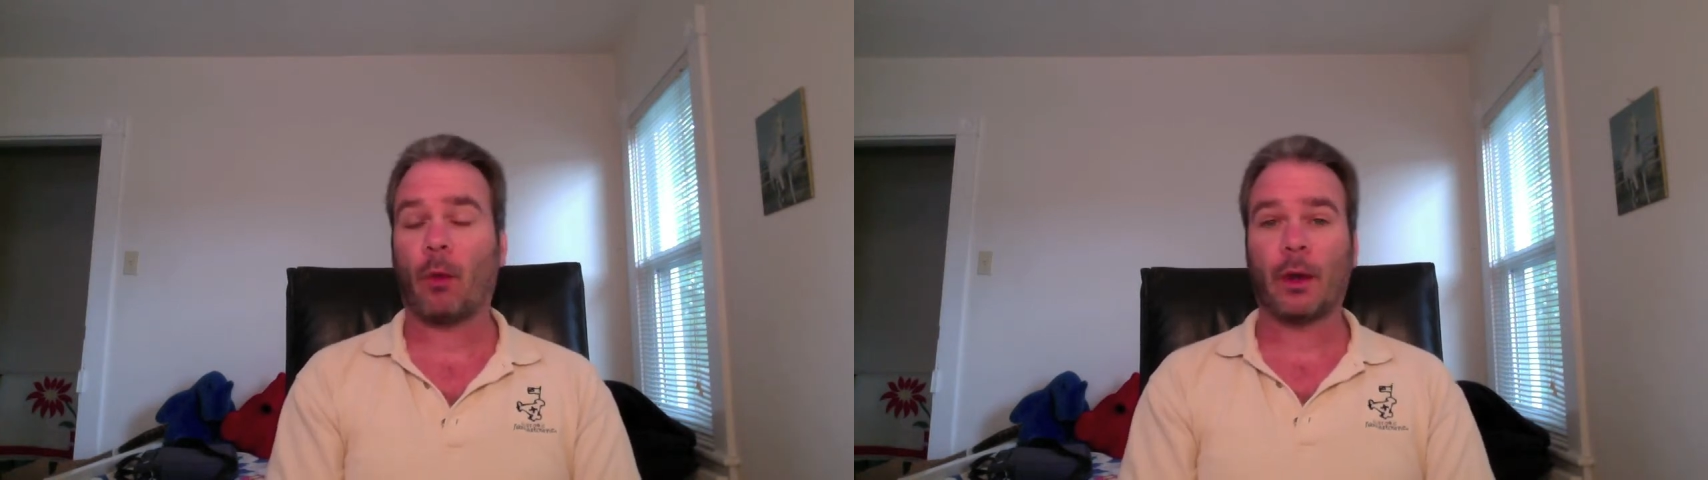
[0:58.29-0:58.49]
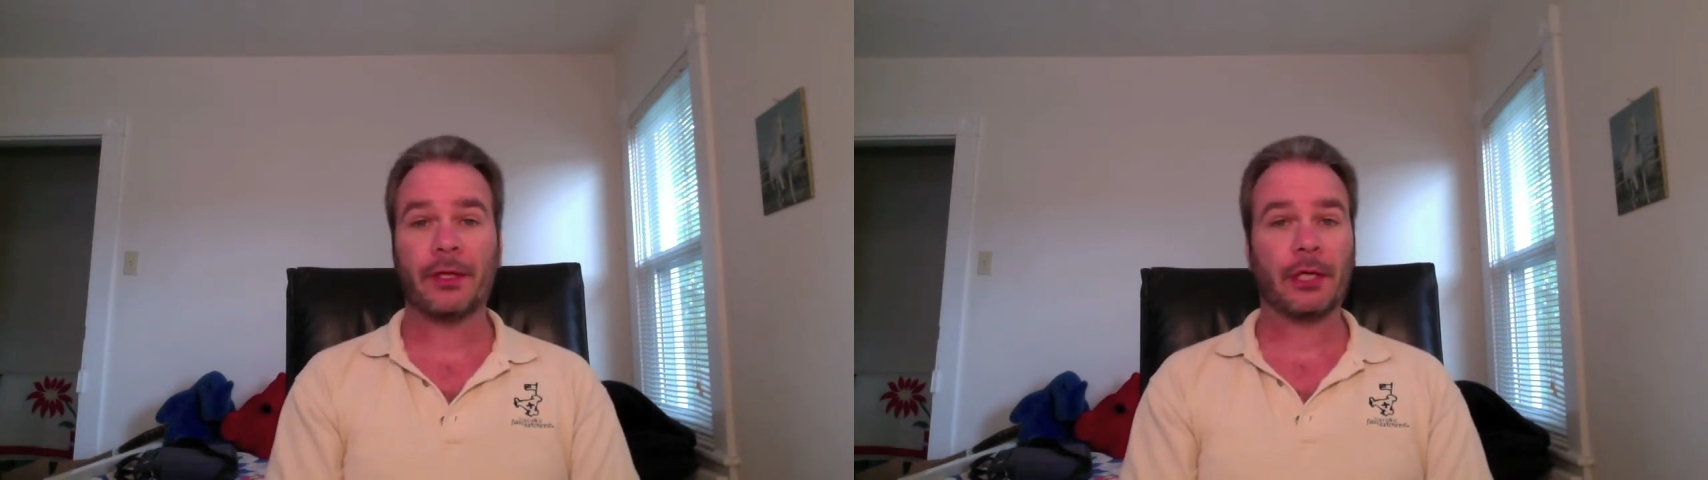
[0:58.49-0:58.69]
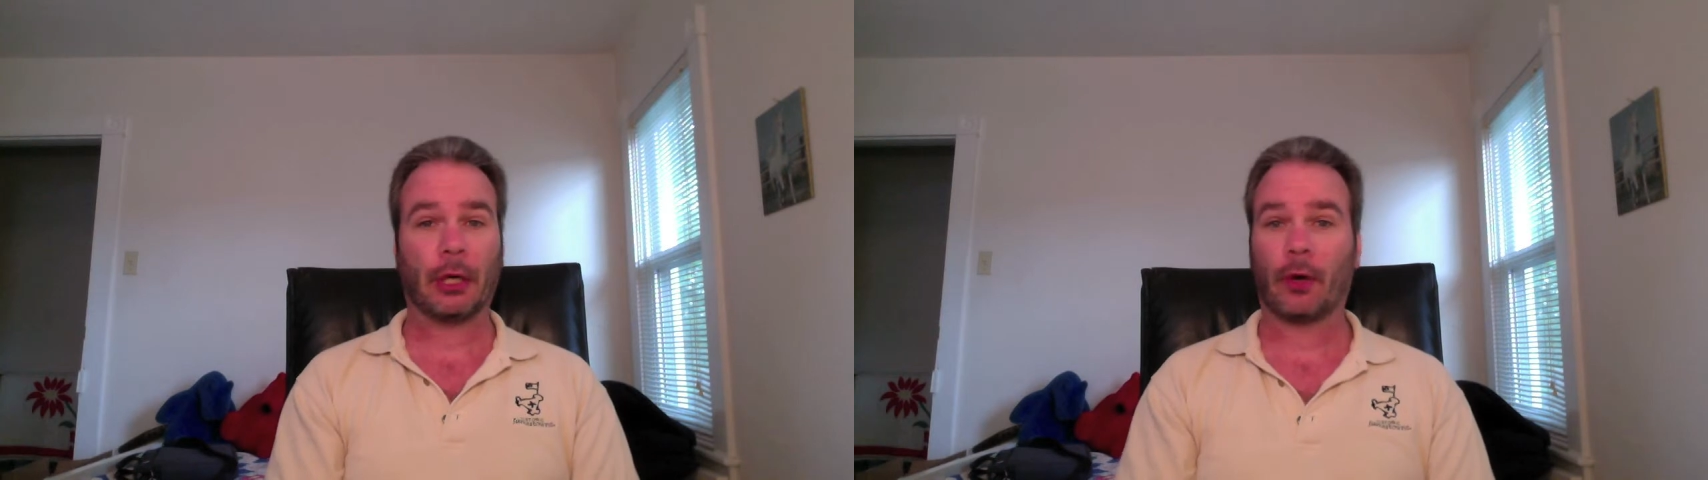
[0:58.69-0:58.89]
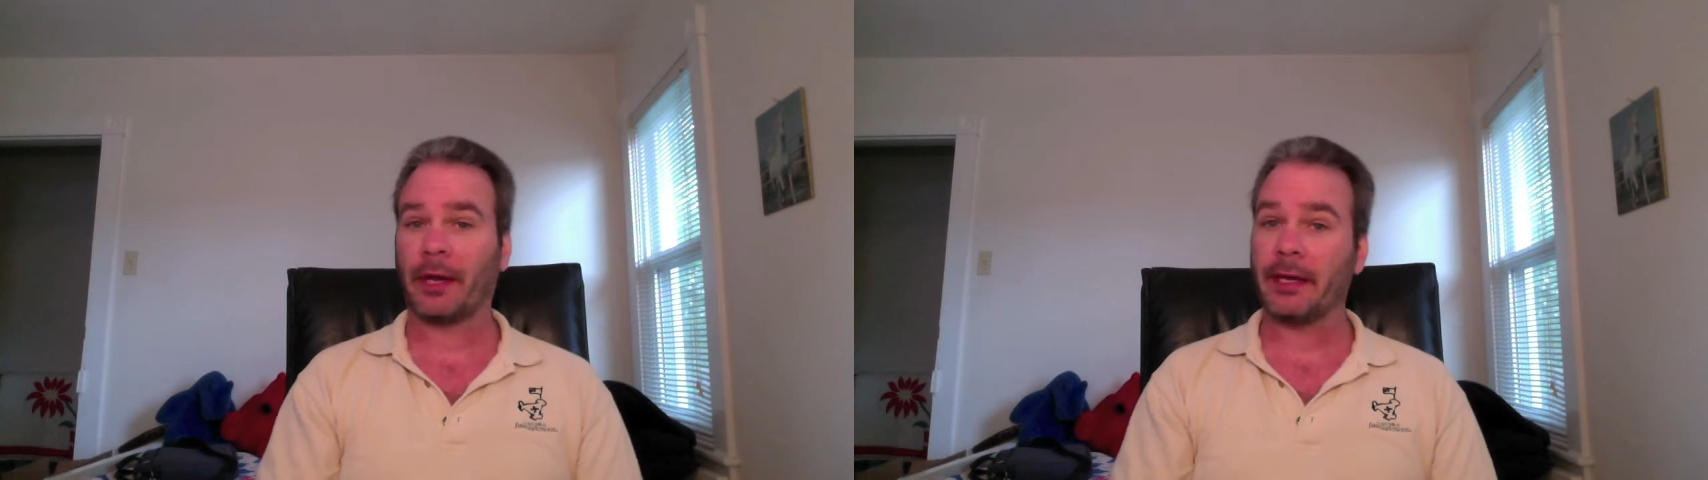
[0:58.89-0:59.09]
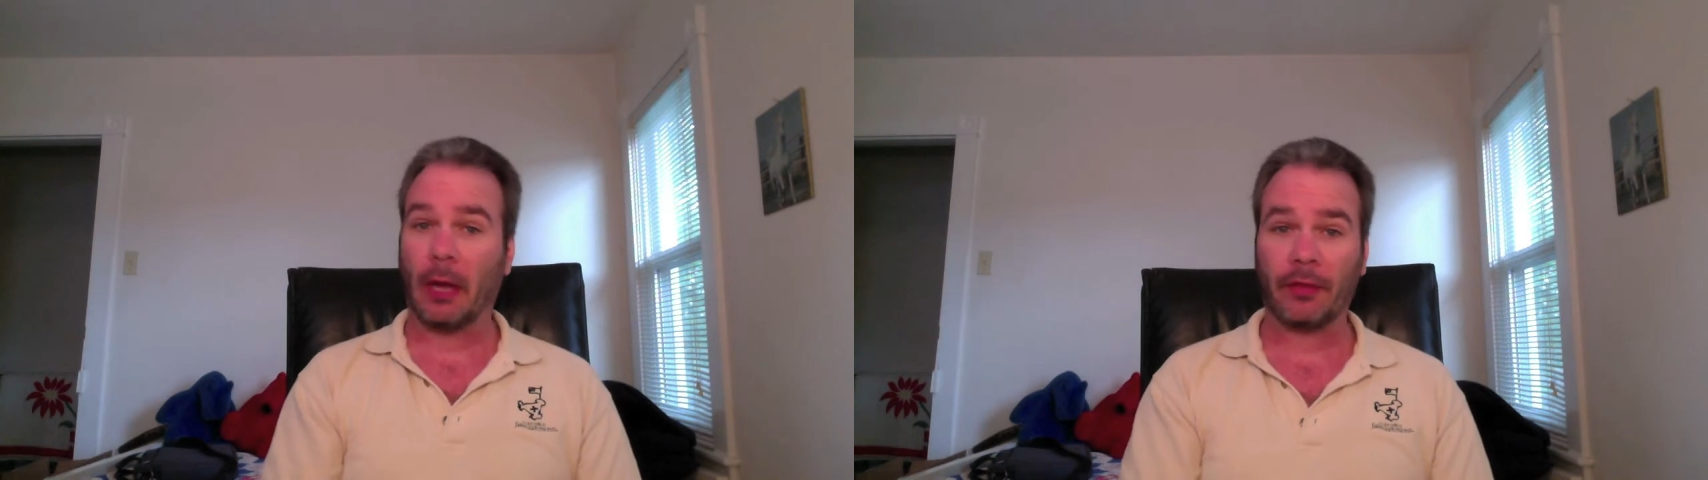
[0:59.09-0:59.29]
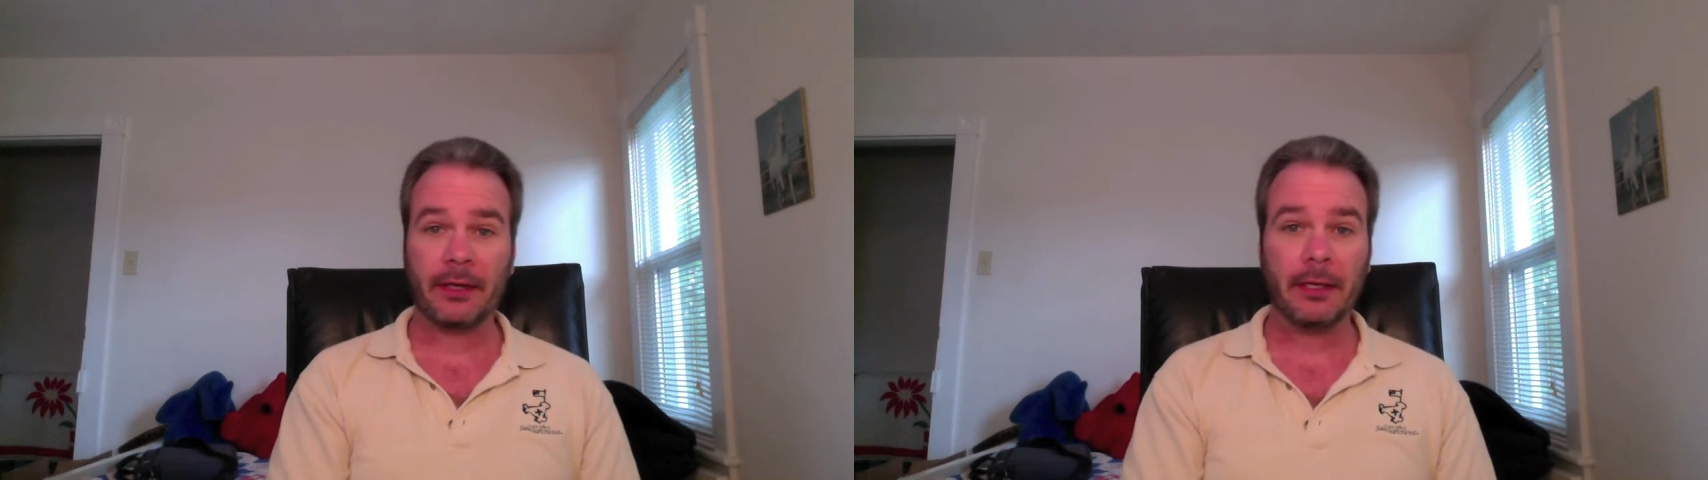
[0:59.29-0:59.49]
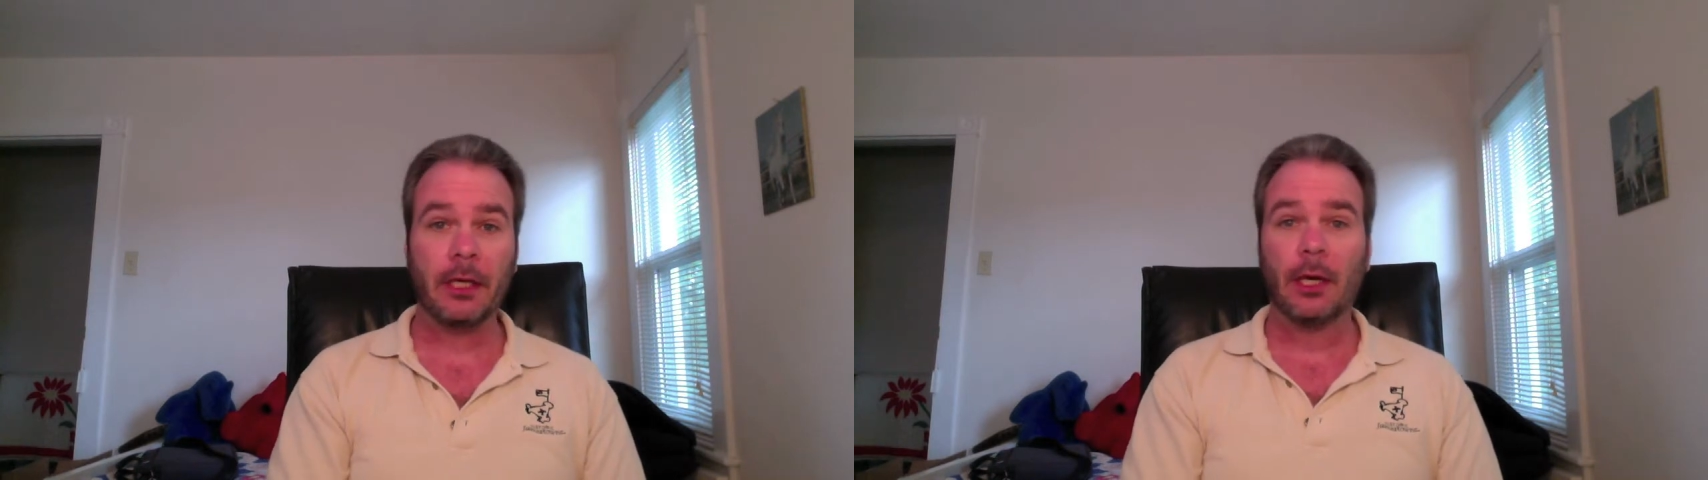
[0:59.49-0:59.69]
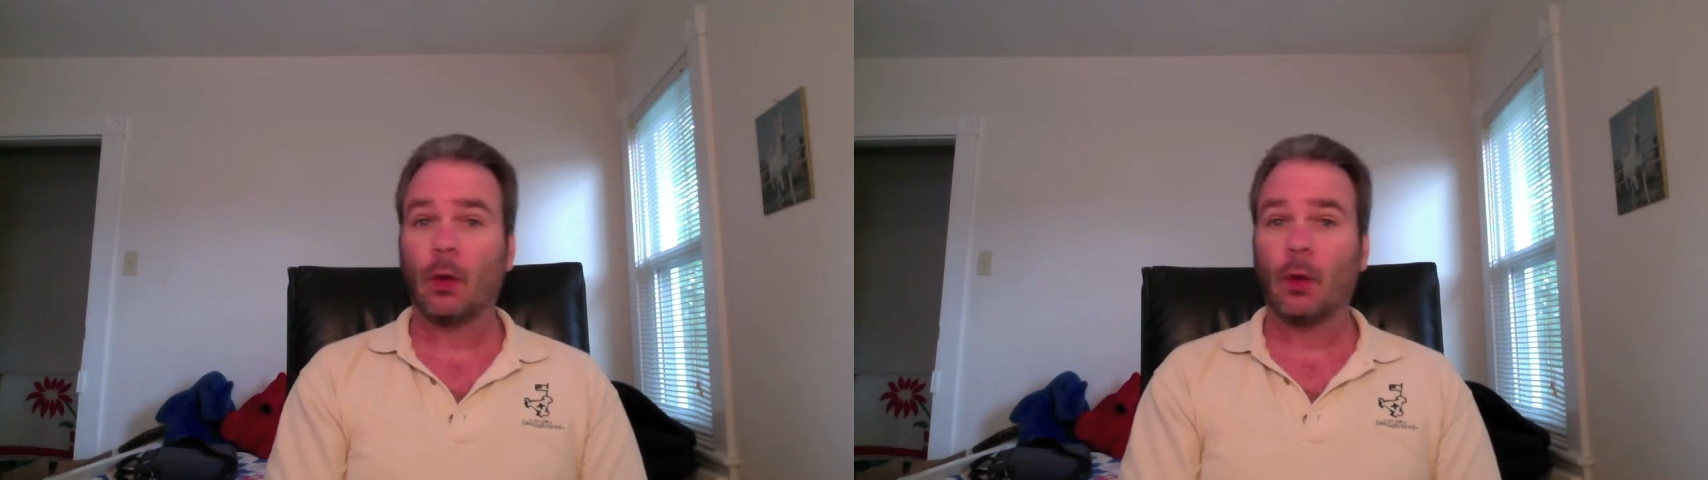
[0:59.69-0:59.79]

whether you're earning nothing,